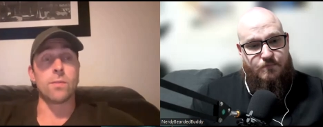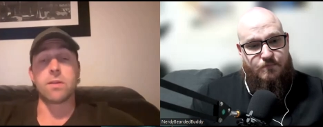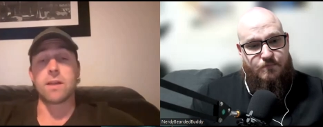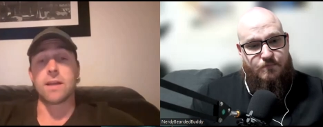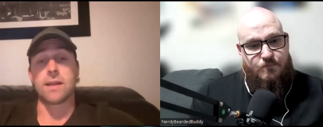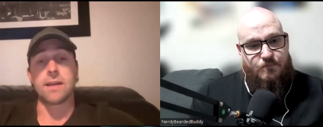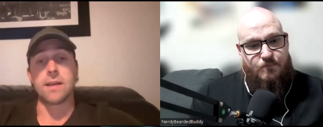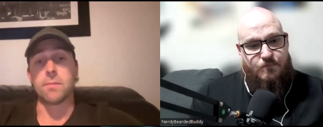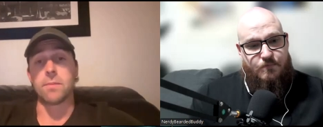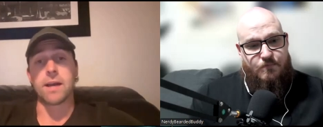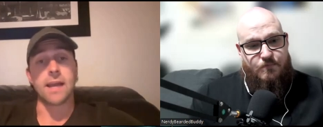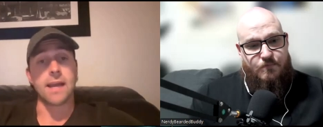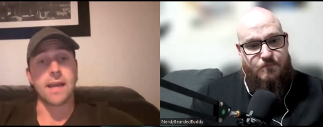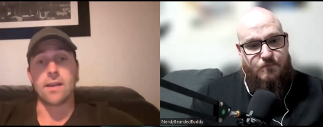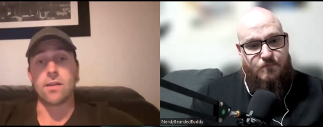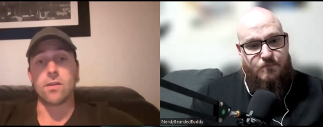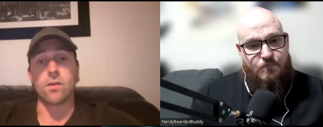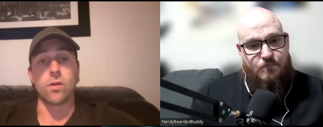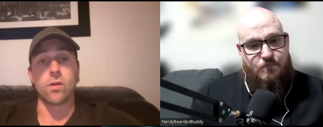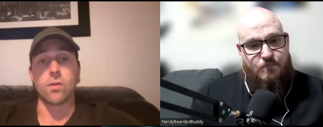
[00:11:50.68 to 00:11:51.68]
Speaker 1: they played in my
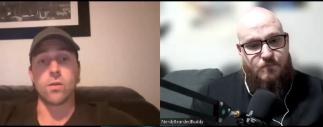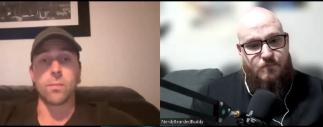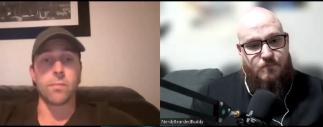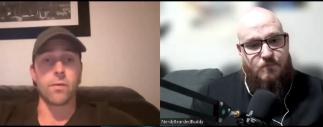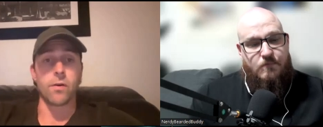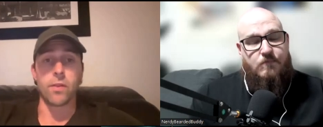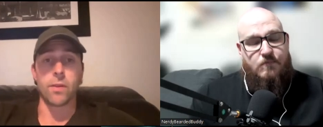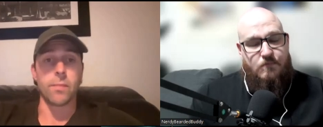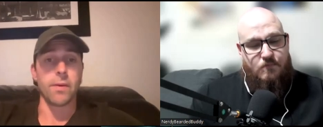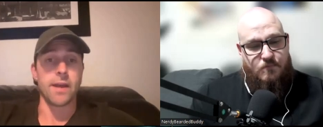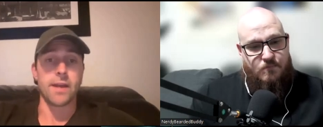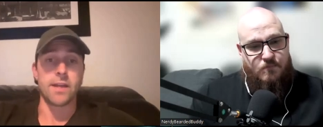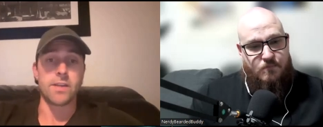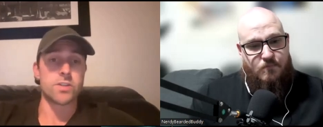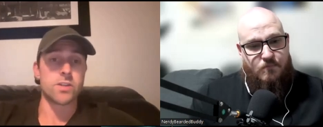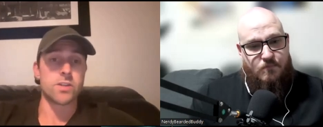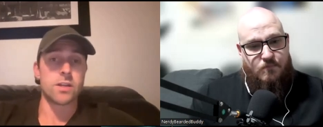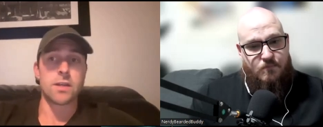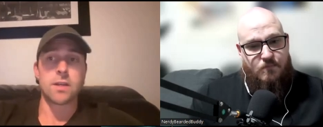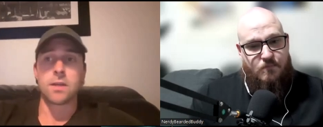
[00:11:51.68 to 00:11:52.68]
head on the, on the
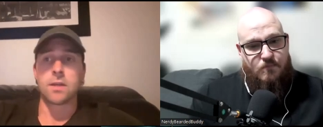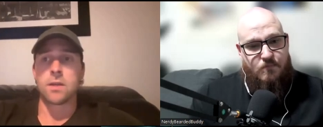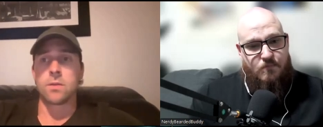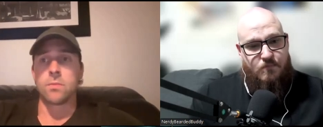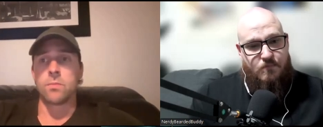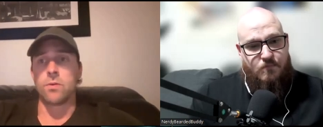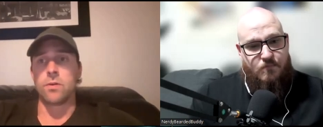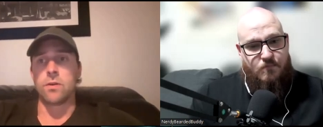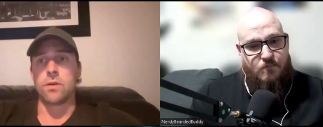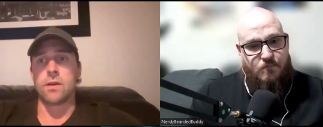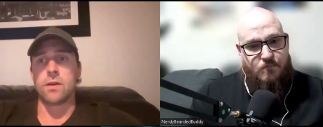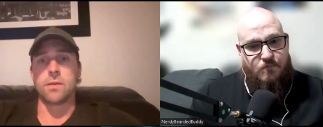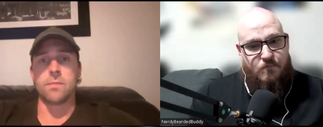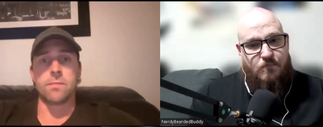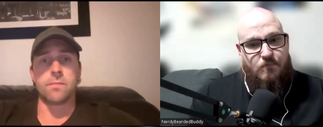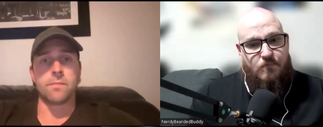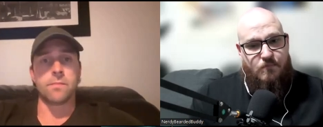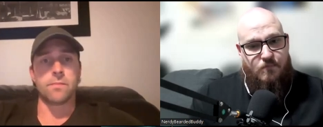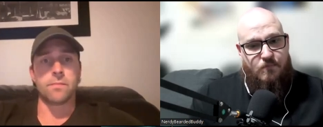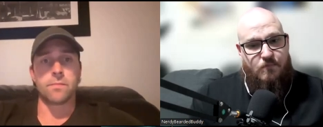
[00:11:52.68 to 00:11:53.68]
page, but
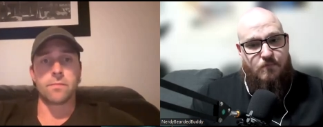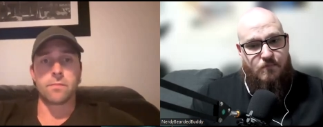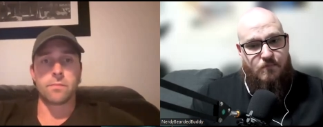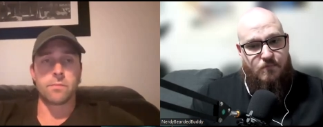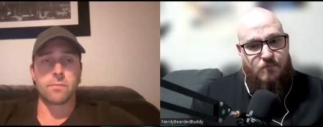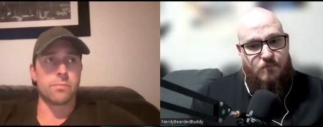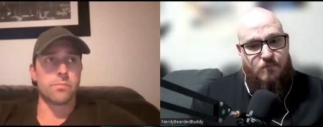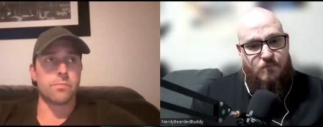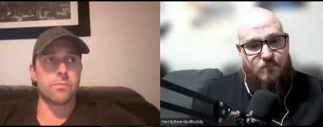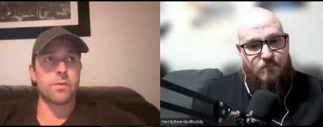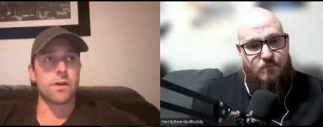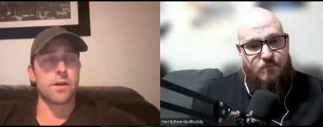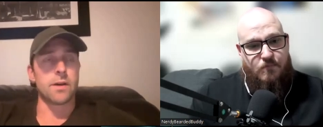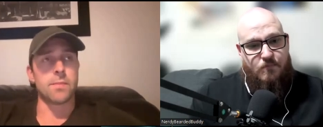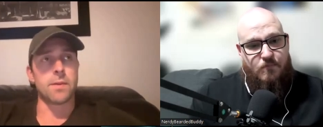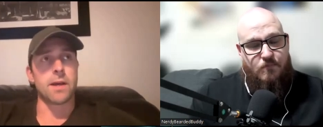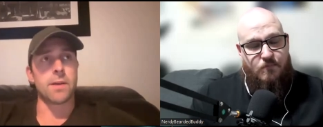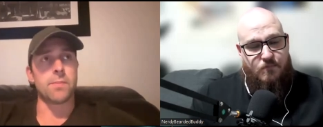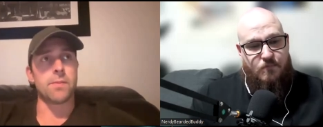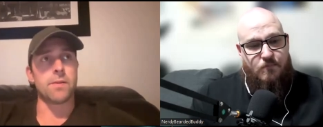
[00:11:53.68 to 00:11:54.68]
um, but
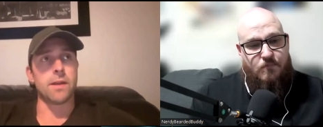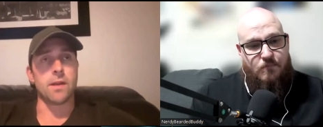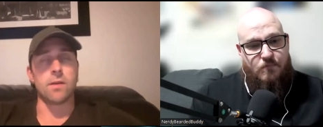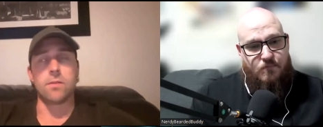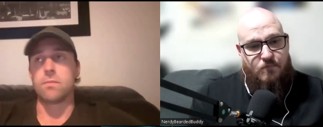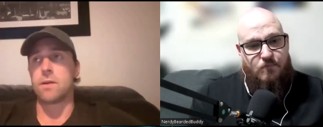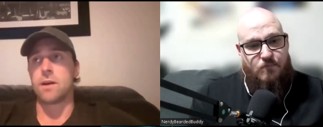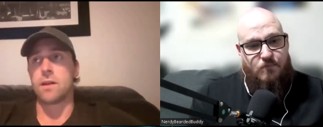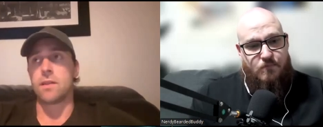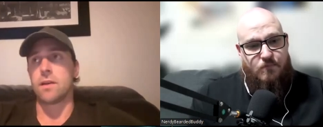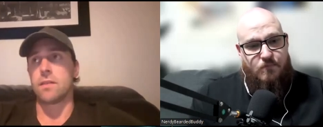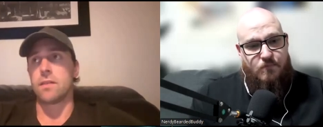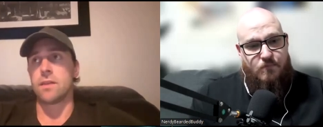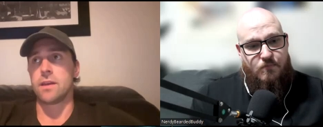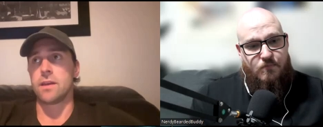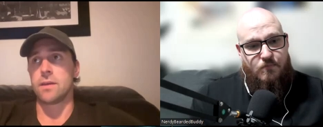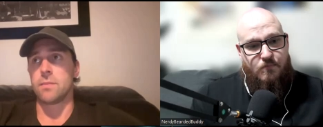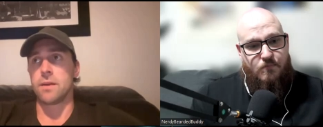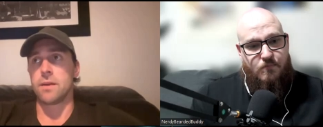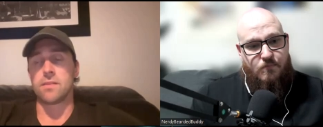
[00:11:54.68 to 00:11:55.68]
I'm happy. You know, I, I
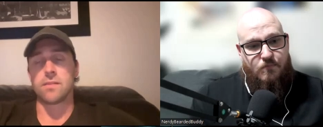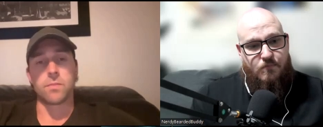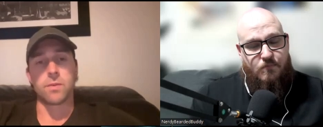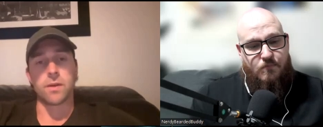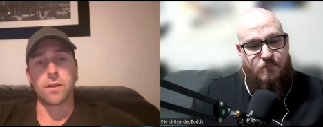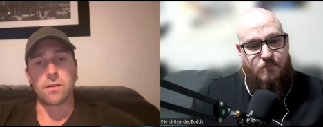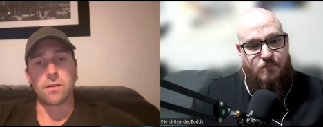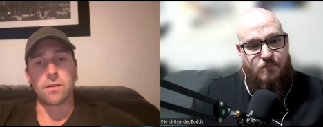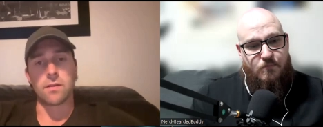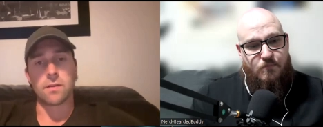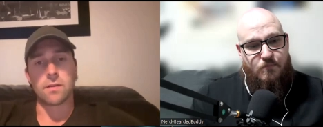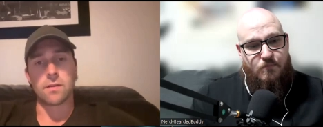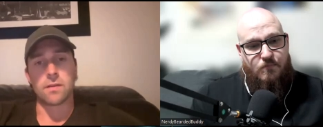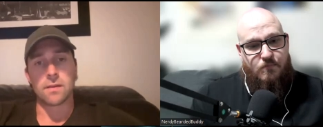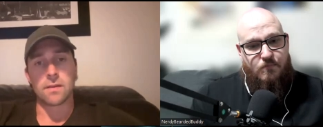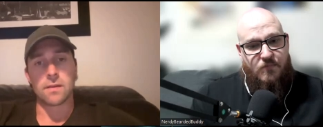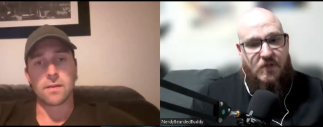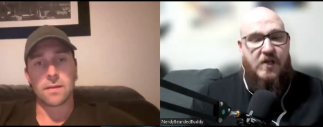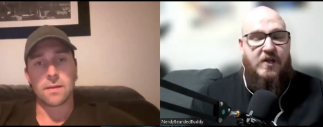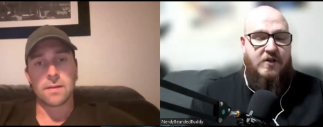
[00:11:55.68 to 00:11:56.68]
think it makes it better.
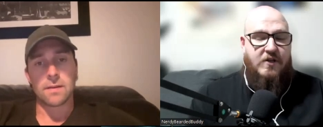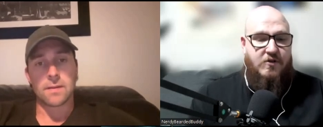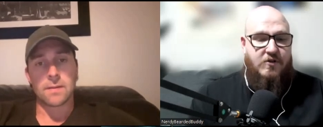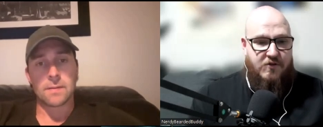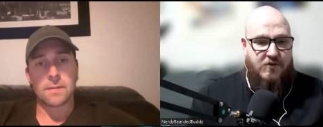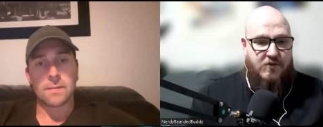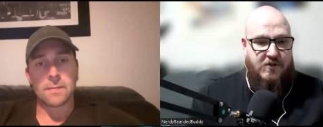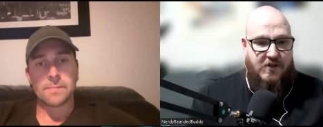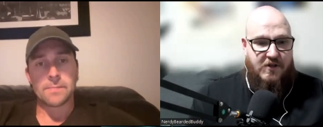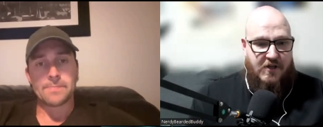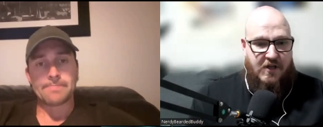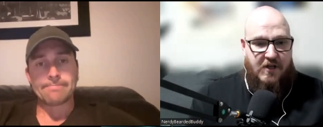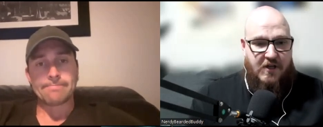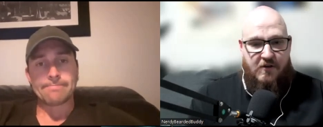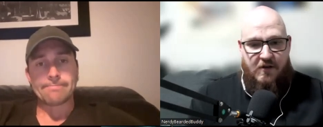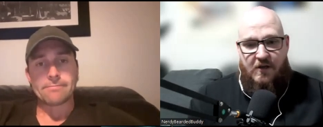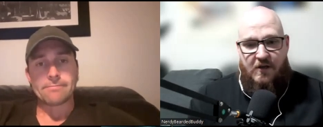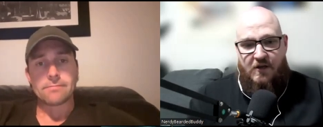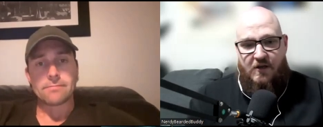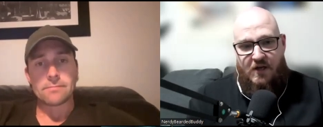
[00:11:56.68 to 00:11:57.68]
Speaker 2: Yeah, interesting. Yeah,
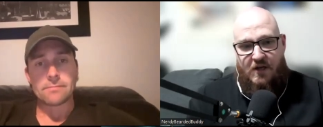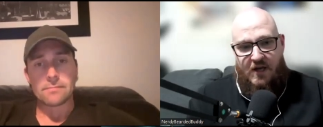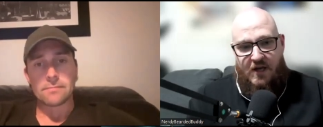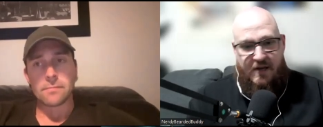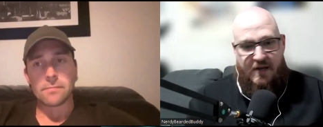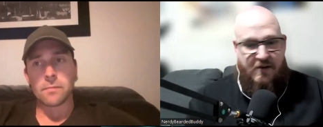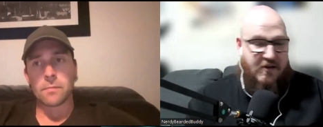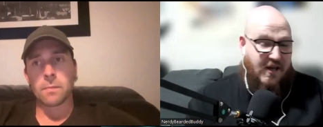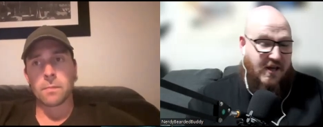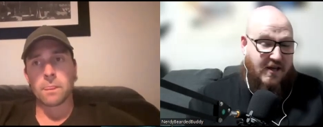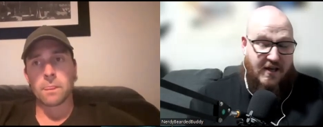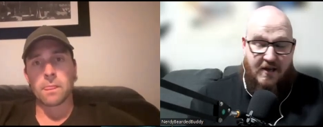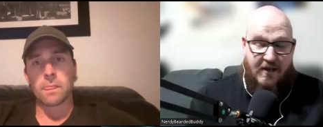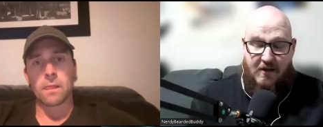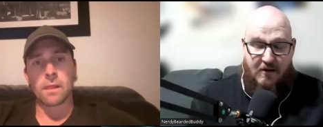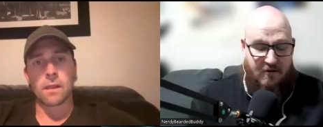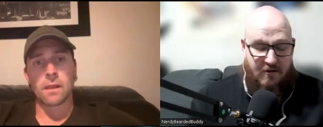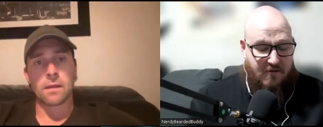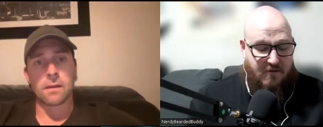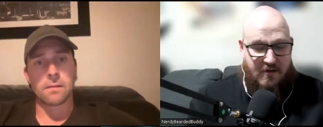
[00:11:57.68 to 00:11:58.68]
yeah, and yeah,
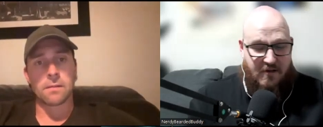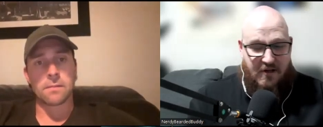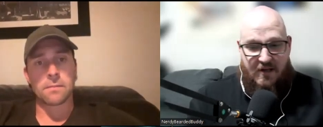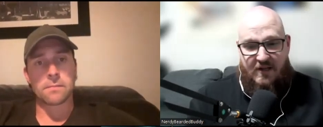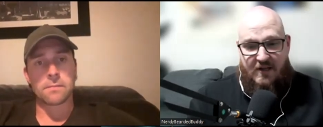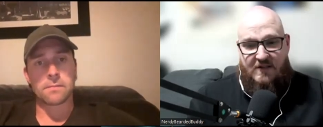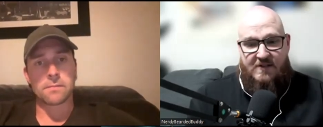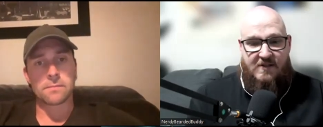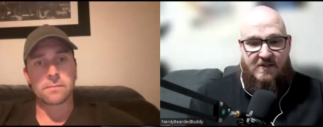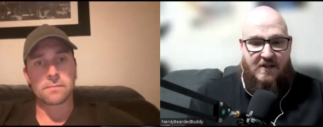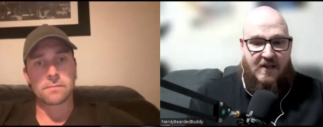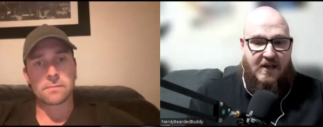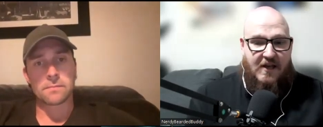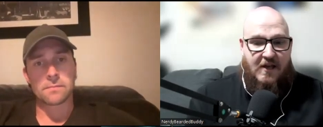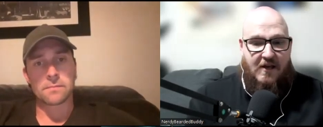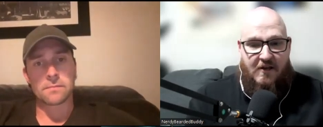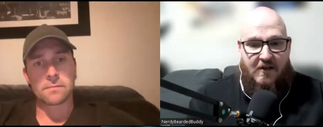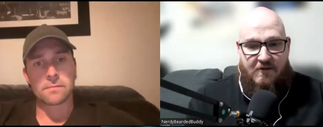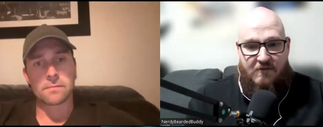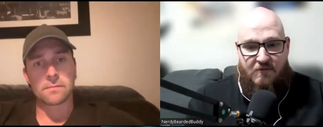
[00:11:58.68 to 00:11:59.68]
mm. I, I guess
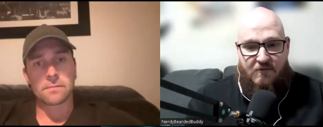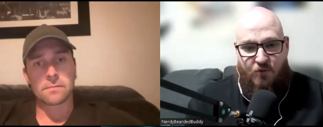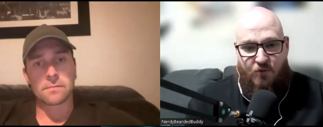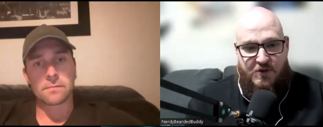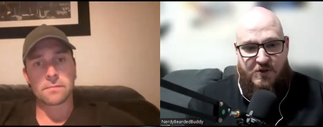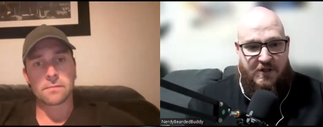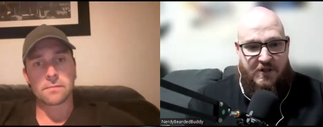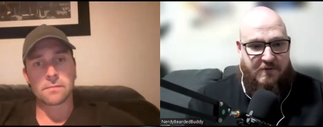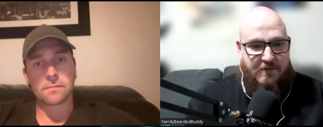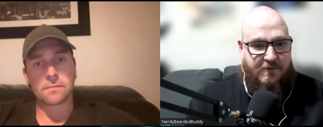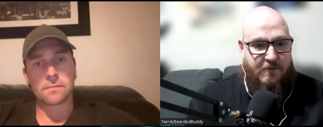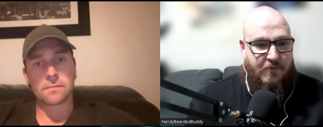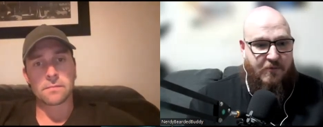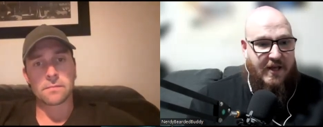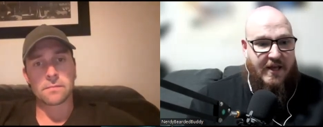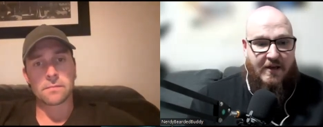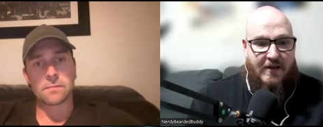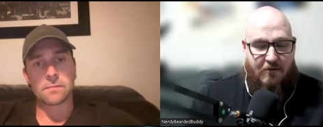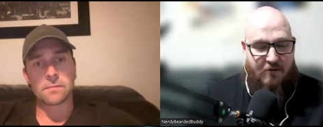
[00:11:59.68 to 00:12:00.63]
uh, watching the film, like